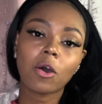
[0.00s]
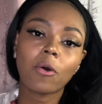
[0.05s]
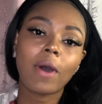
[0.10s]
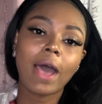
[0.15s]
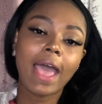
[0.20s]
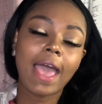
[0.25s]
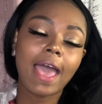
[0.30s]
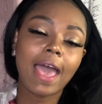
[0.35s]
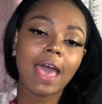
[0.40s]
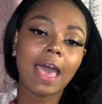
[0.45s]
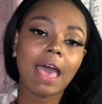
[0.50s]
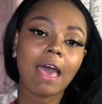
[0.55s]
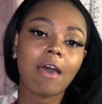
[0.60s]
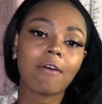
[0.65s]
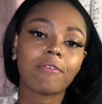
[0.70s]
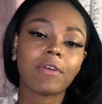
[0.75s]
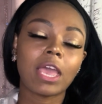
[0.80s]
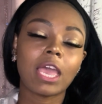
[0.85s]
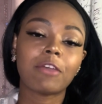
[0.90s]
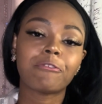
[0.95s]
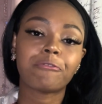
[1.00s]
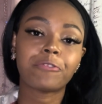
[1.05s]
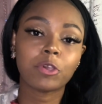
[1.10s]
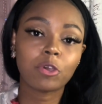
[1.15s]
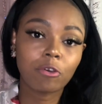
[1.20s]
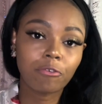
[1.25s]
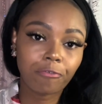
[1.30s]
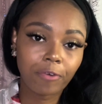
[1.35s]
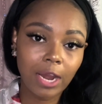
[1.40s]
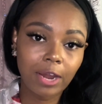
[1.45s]
I have a
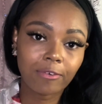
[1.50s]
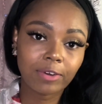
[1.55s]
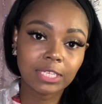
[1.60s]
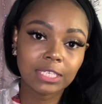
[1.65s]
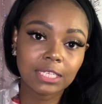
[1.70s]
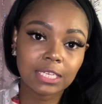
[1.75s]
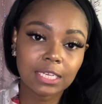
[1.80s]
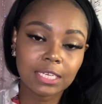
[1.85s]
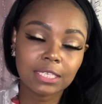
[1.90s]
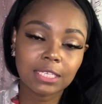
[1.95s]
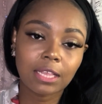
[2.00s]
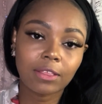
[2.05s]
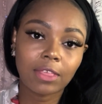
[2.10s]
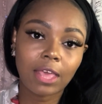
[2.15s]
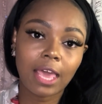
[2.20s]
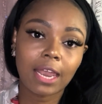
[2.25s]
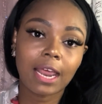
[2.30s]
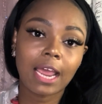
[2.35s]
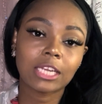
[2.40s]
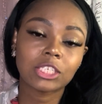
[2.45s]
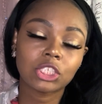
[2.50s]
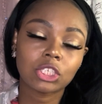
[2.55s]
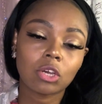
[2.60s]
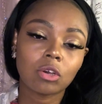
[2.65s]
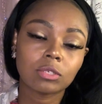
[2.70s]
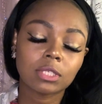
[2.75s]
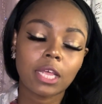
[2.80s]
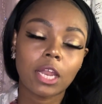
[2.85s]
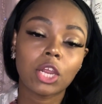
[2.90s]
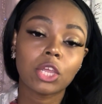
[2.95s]
few fragrances that I
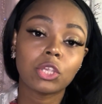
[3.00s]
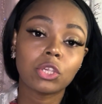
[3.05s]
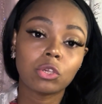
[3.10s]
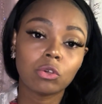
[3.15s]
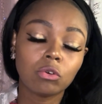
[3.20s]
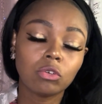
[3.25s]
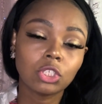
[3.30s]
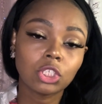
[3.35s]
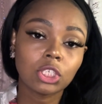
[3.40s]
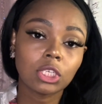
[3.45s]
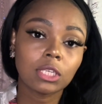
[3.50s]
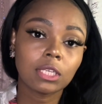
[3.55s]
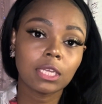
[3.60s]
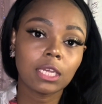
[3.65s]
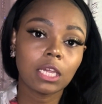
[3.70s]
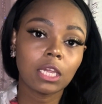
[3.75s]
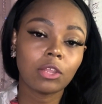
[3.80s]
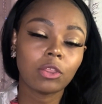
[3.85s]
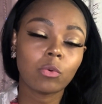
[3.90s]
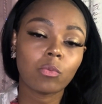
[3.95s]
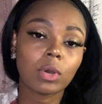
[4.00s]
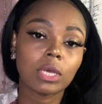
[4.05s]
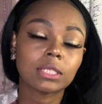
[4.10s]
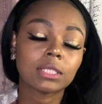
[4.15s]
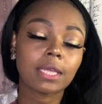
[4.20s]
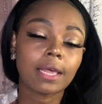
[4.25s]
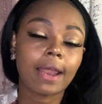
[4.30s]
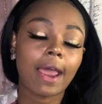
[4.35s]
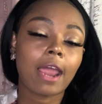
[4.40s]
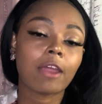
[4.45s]
chose that are usually the ones
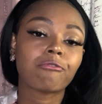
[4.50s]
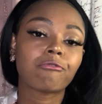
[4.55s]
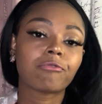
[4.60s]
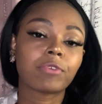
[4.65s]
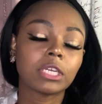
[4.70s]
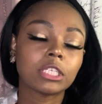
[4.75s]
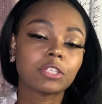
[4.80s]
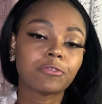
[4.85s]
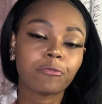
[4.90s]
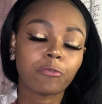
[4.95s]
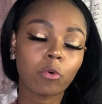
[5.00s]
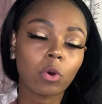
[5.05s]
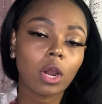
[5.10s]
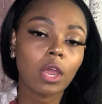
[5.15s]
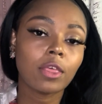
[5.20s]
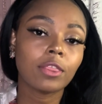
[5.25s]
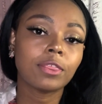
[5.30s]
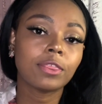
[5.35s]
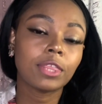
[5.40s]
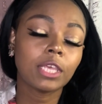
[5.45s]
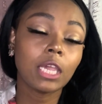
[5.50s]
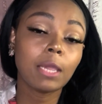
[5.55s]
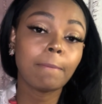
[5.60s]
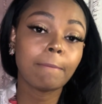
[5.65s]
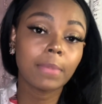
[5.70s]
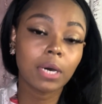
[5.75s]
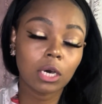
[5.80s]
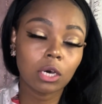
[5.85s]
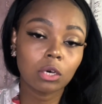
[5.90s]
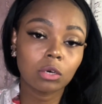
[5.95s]
that I reach for the
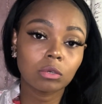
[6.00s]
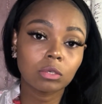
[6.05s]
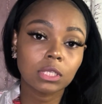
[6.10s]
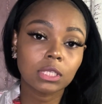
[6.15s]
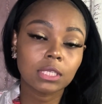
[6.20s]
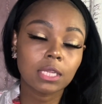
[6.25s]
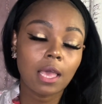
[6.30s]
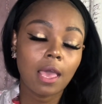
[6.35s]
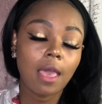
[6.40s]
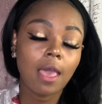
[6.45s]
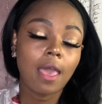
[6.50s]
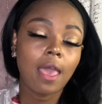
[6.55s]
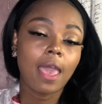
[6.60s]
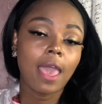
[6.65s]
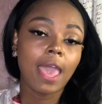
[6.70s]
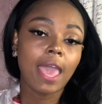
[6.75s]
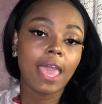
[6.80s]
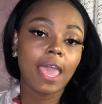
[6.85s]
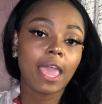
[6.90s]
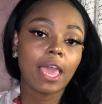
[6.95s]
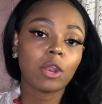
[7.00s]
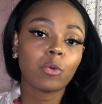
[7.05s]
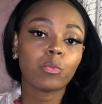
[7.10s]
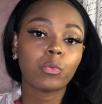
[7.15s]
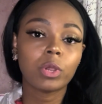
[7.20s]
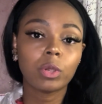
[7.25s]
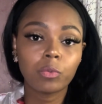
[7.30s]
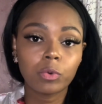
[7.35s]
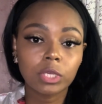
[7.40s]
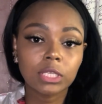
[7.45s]
most. And
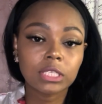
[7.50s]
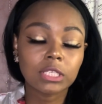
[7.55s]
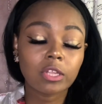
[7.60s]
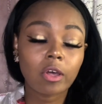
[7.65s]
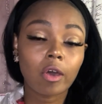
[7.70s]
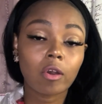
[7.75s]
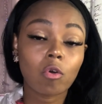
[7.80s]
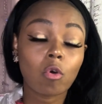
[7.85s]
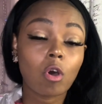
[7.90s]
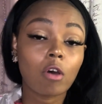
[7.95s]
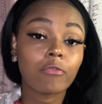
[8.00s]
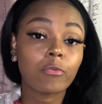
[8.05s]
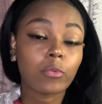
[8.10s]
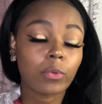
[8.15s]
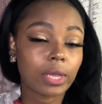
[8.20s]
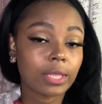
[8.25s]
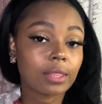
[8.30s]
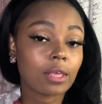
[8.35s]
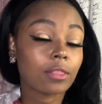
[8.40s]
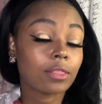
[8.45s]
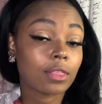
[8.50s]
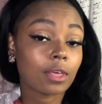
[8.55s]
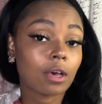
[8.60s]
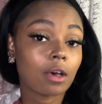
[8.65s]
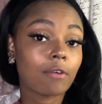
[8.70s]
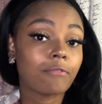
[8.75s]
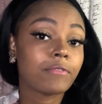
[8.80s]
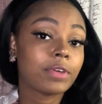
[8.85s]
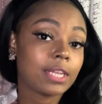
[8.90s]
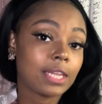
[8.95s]
we will start off with
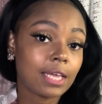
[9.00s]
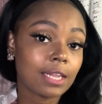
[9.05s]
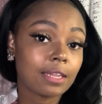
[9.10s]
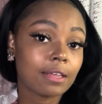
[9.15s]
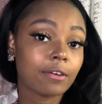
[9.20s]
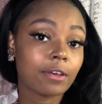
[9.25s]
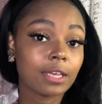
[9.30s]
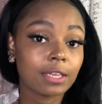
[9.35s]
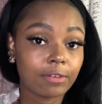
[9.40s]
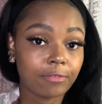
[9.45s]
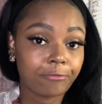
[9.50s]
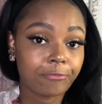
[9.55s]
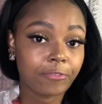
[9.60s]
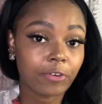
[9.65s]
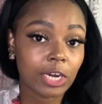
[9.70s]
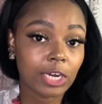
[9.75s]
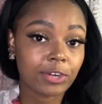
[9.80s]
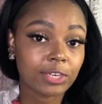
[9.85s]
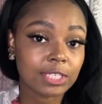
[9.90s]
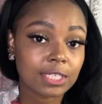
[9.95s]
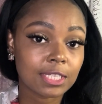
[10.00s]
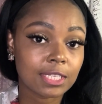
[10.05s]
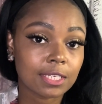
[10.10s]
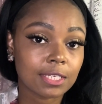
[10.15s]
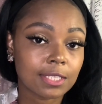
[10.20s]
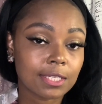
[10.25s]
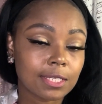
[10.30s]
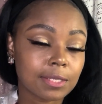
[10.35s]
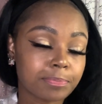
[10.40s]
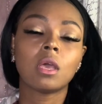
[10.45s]
the vanilla
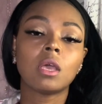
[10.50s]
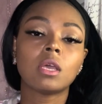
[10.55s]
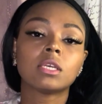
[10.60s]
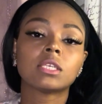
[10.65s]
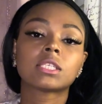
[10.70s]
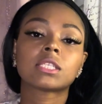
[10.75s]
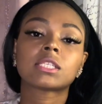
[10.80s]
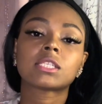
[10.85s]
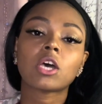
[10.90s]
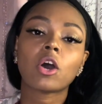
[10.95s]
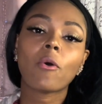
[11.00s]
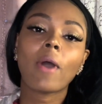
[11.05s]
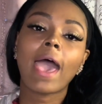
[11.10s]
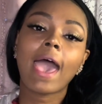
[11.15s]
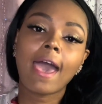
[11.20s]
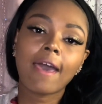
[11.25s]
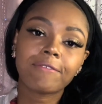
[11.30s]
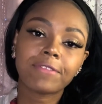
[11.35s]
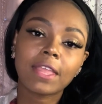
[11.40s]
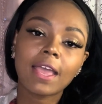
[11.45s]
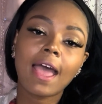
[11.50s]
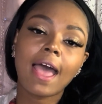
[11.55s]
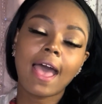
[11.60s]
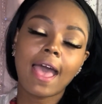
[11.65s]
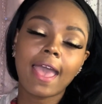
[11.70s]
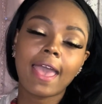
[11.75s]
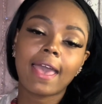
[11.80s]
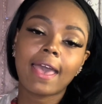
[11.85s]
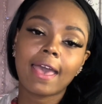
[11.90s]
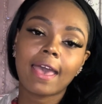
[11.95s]
fragrances. So after I
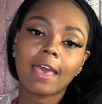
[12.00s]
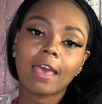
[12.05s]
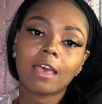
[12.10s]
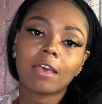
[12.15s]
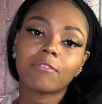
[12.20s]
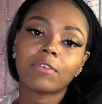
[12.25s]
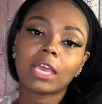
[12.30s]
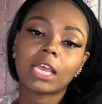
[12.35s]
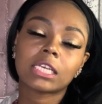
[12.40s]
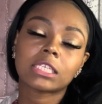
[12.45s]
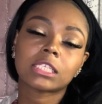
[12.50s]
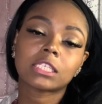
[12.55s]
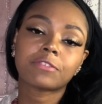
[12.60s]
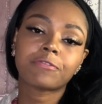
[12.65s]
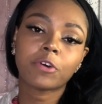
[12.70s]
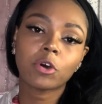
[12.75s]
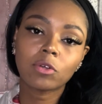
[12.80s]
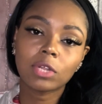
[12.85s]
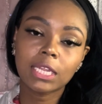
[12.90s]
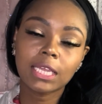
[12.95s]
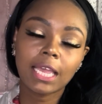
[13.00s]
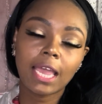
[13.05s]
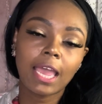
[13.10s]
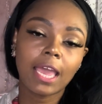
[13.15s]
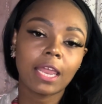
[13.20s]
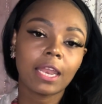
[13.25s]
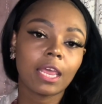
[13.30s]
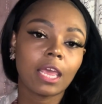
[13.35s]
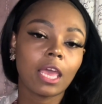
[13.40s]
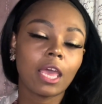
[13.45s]
have
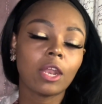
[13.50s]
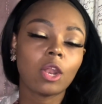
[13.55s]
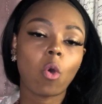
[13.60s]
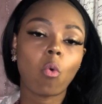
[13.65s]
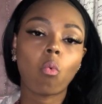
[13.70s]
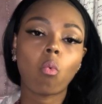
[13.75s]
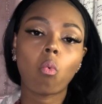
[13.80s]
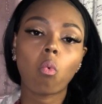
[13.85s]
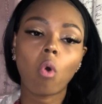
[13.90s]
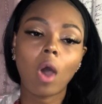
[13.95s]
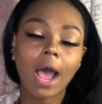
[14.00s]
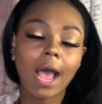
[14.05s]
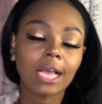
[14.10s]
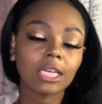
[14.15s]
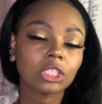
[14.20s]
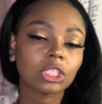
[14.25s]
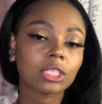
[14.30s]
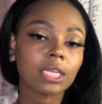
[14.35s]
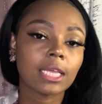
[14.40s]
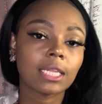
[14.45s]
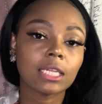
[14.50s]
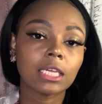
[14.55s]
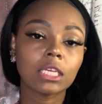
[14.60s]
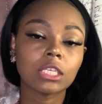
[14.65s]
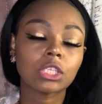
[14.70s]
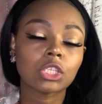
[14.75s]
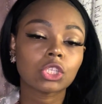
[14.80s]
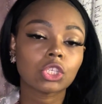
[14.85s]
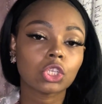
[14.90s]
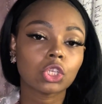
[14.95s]
exfoliated, washed at
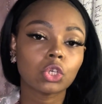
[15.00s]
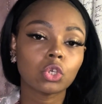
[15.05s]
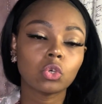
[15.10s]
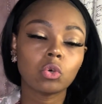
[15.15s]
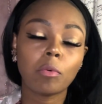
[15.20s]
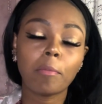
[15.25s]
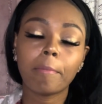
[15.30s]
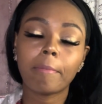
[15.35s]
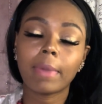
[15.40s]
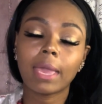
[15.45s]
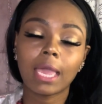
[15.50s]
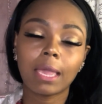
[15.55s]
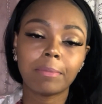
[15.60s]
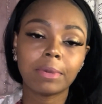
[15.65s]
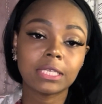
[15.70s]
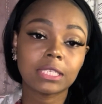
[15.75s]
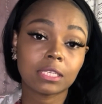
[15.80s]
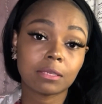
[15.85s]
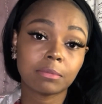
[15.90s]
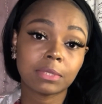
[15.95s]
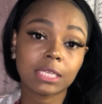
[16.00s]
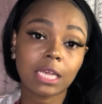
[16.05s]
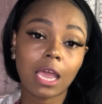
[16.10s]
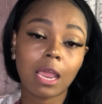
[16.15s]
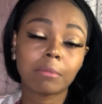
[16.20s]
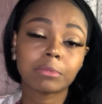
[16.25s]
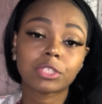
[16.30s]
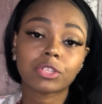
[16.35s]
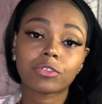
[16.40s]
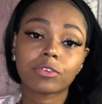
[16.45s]
least 2, maybe
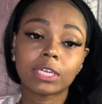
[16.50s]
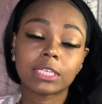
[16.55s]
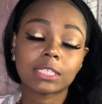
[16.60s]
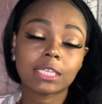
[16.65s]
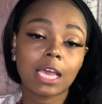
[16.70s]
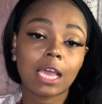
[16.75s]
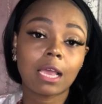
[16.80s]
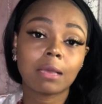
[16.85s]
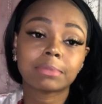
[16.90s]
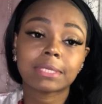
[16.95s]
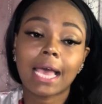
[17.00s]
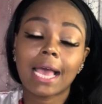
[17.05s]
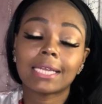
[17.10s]
sometimes 3 times, I